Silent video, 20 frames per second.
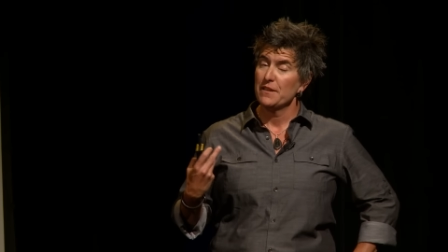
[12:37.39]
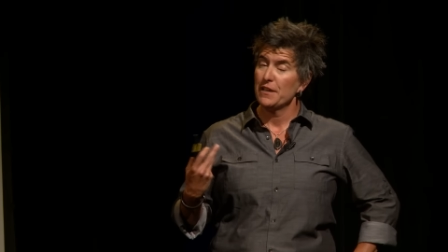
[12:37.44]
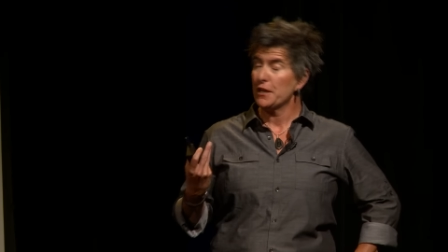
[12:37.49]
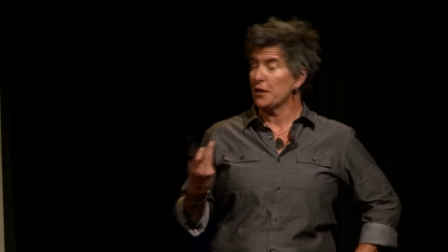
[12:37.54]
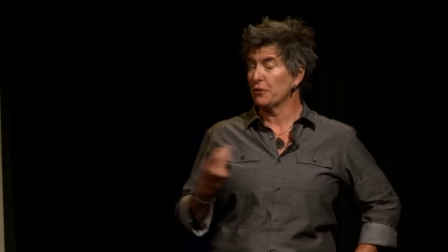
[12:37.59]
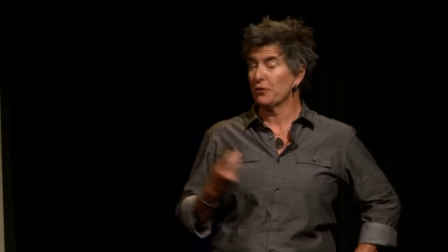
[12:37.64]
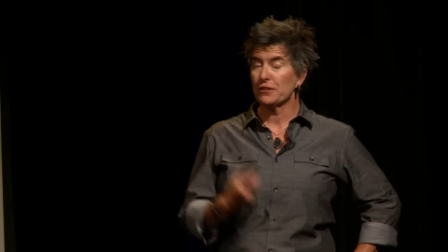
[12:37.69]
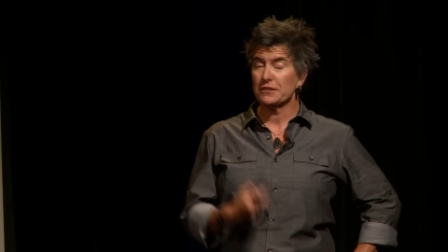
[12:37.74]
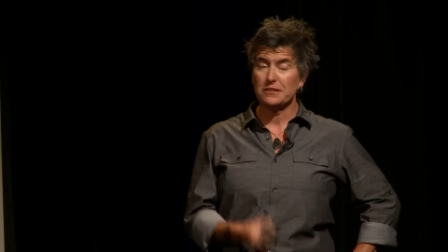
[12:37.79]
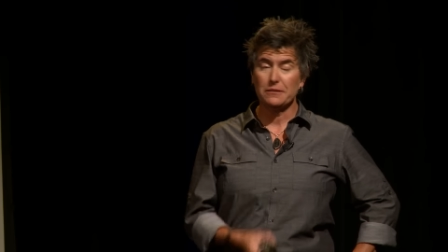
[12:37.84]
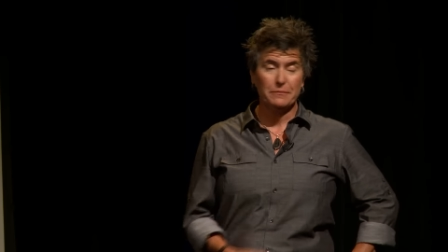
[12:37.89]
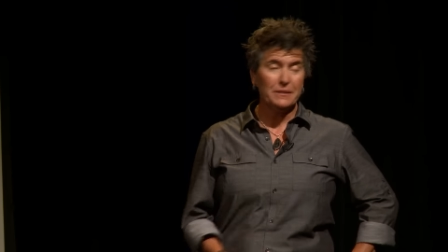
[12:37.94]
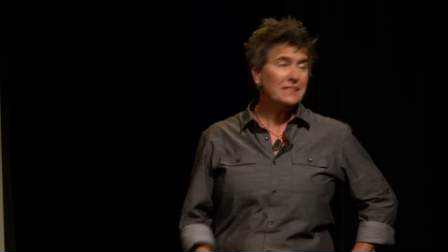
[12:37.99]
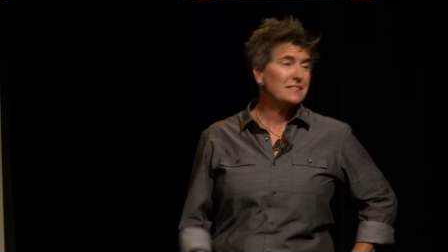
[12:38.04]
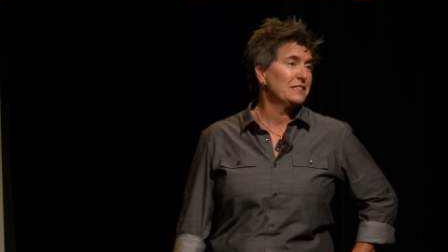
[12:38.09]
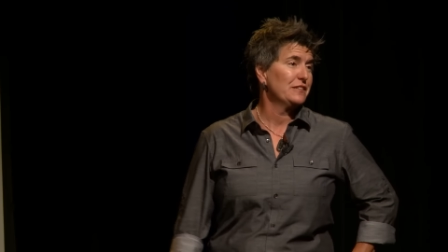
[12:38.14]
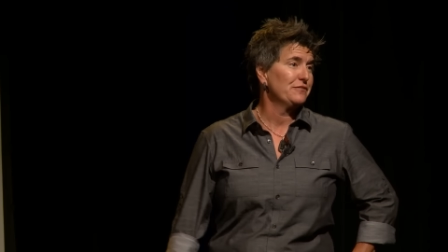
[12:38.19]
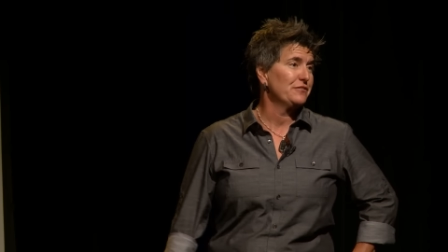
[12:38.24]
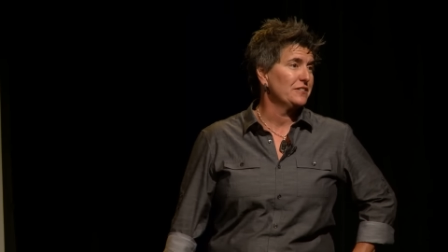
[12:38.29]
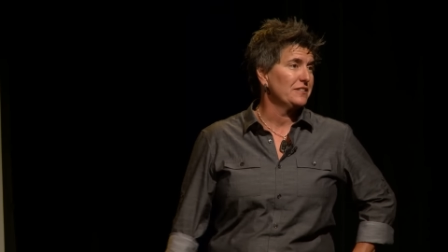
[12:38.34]
He looked at me
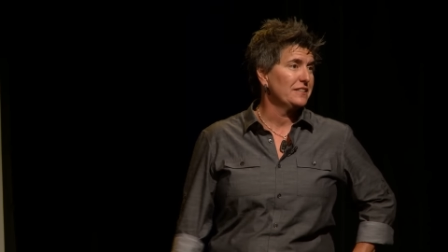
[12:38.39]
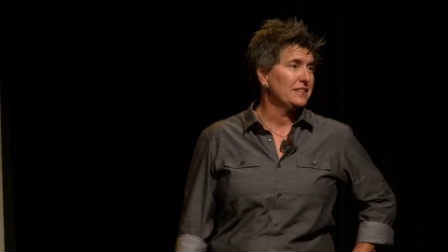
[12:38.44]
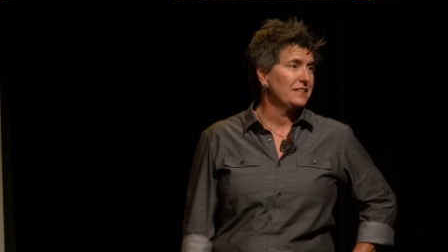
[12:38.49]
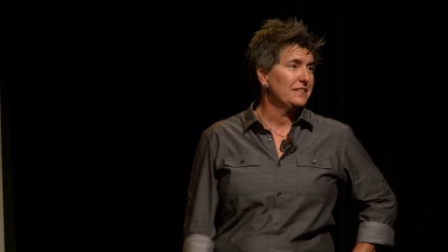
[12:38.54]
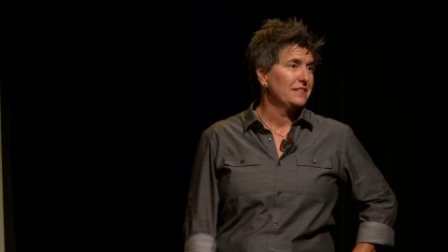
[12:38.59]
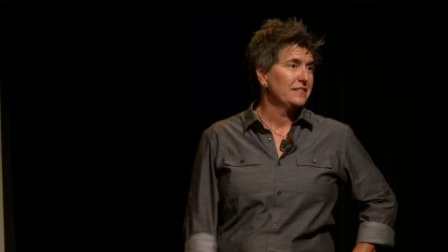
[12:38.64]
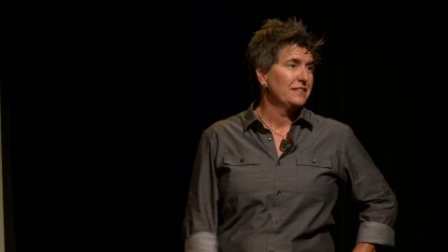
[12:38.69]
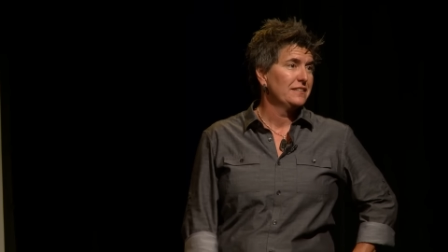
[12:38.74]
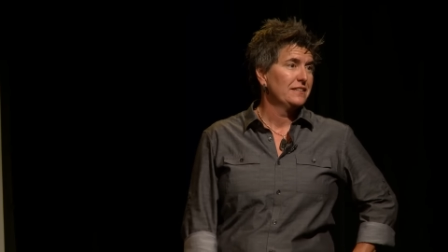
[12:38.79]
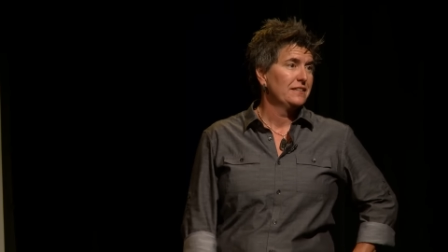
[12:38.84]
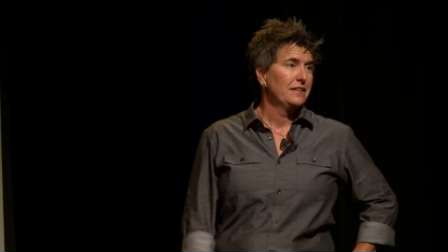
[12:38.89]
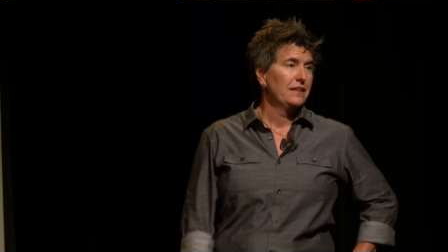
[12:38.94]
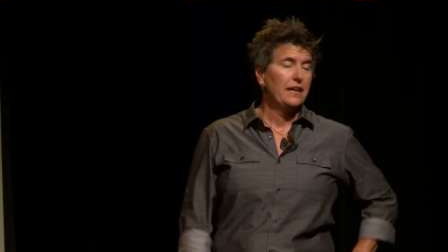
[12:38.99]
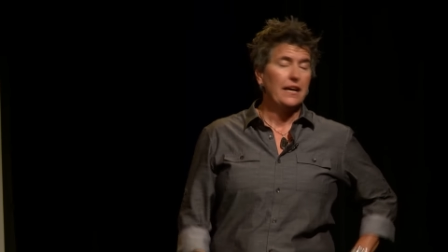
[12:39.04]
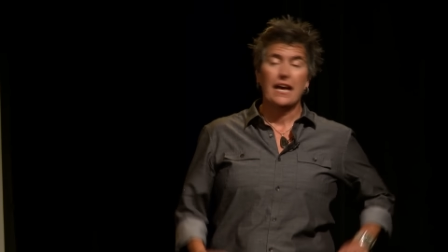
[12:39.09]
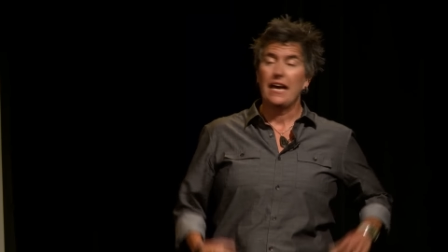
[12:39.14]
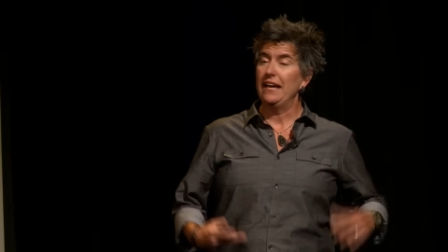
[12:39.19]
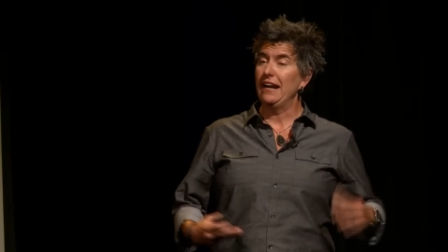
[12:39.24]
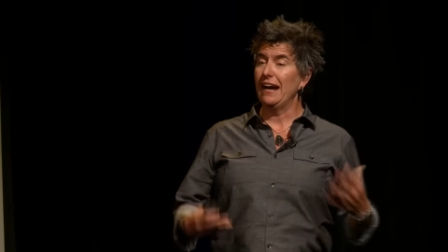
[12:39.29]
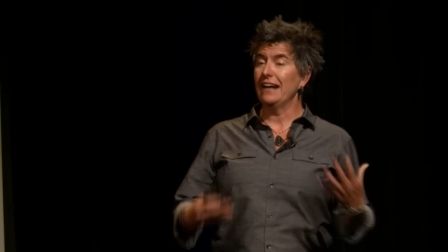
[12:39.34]
differently.
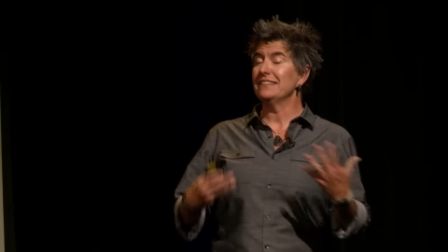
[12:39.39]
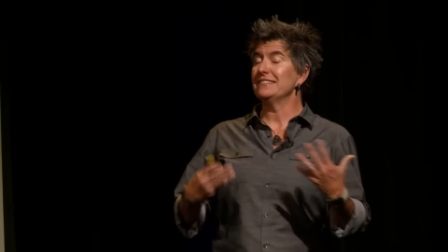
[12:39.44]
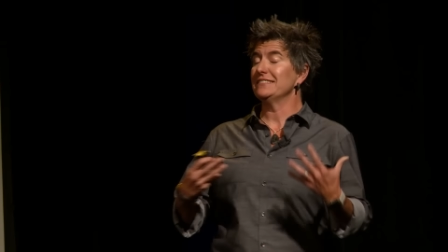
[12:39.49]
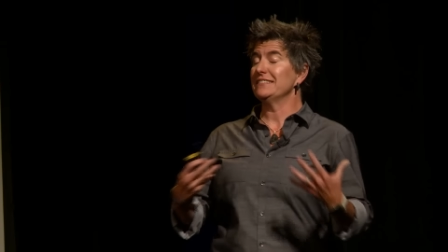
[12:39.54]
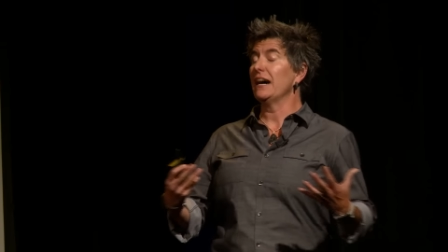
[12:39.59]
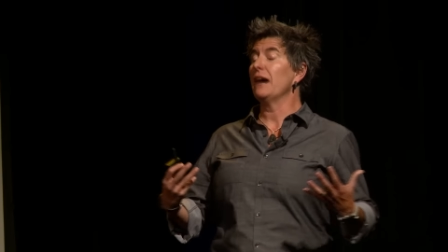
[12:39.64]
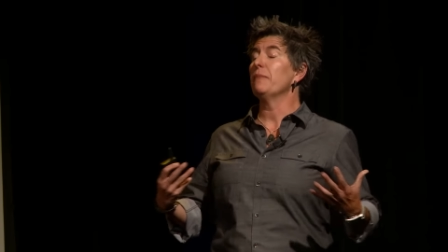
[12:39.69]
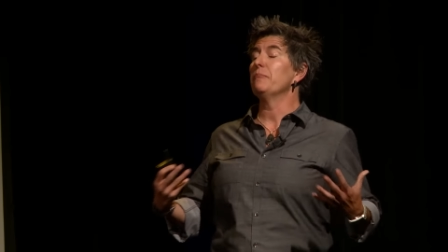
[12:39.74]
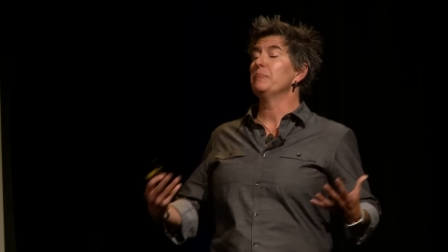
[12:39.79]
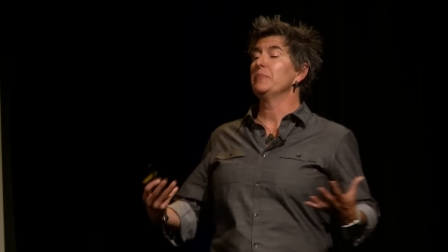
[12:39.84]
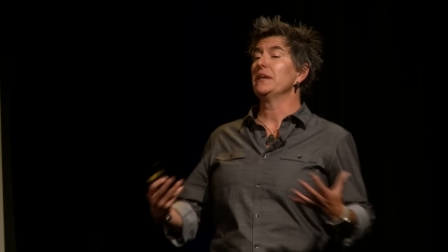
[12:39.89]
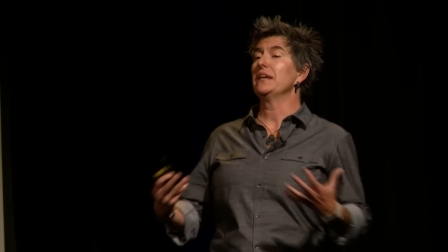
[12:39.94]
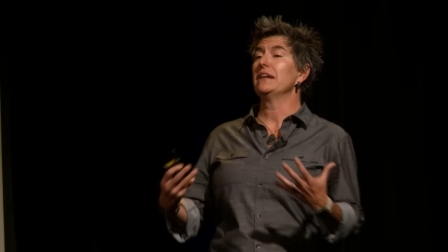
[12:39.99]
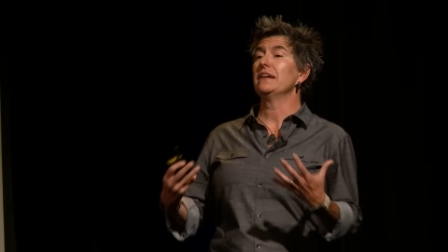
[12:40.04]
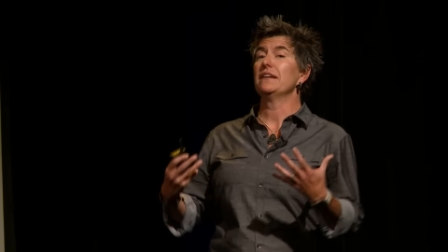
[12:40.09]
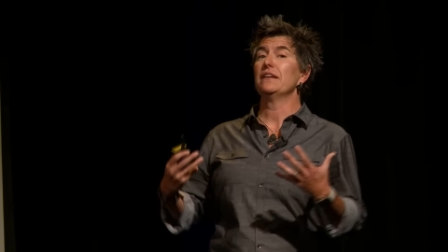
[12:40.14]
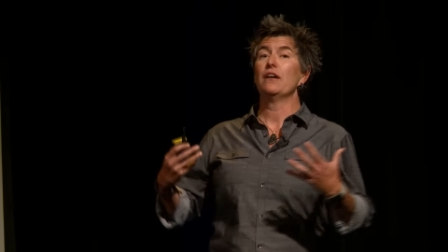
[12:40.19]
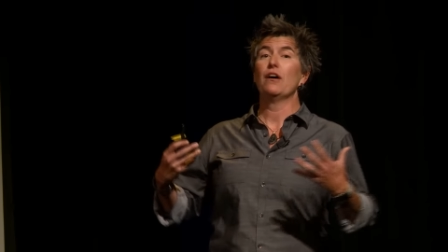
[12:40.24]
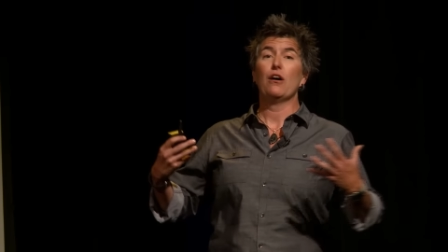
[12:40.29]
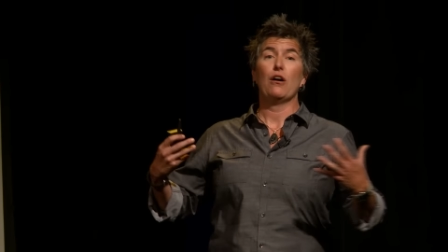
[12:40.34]
And I stopped
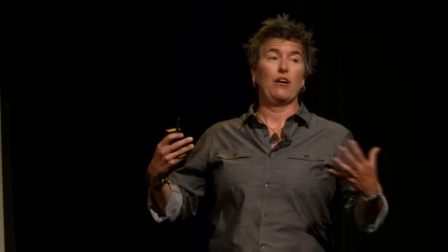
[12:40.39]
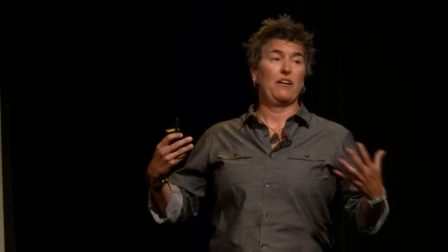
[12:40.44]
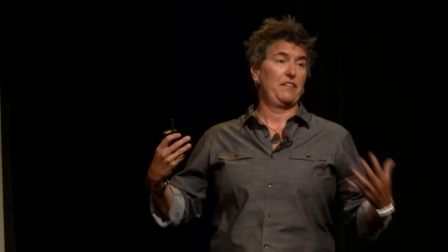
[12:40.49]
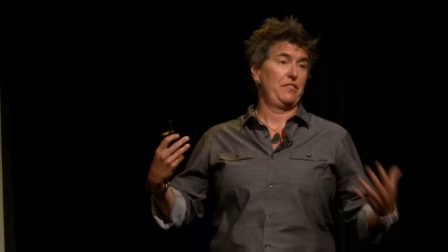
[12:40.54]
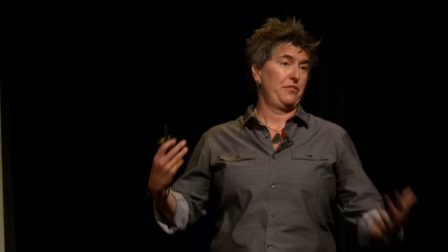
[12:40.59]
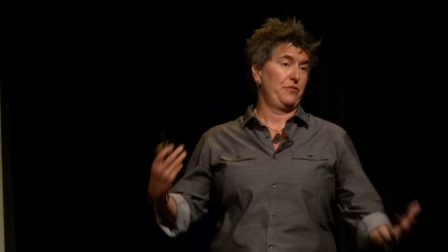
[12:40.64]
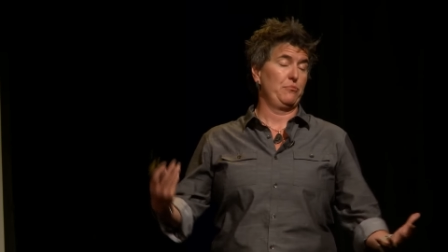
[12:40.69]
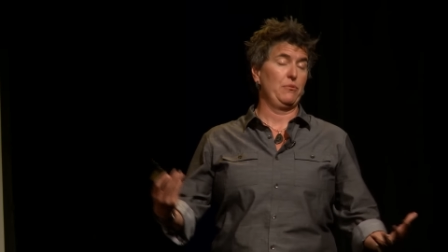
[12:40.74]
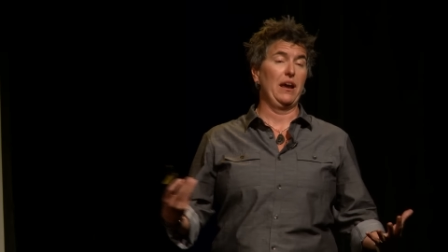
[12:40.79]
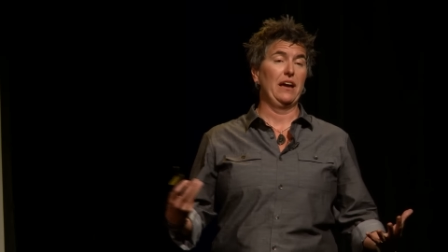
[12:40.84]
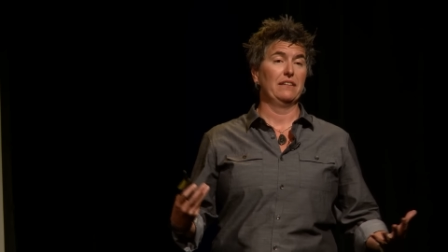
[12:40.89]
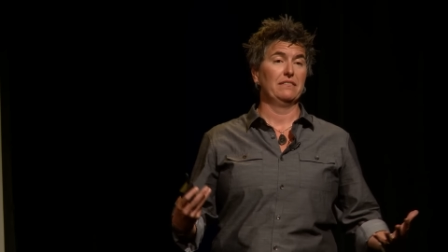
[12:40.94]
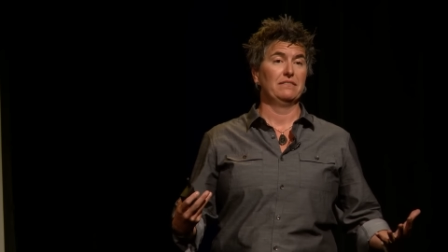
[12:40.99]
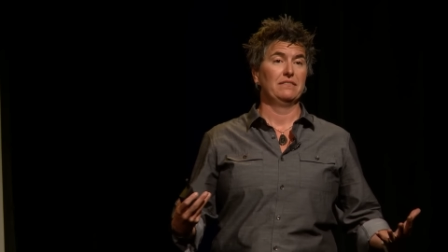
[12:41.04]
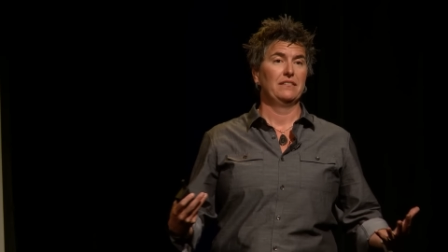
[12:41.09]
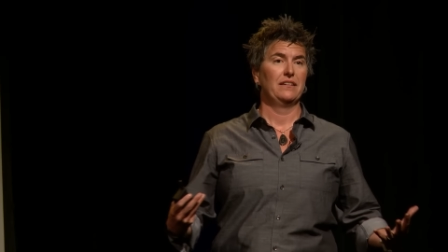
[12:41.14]
being a threat.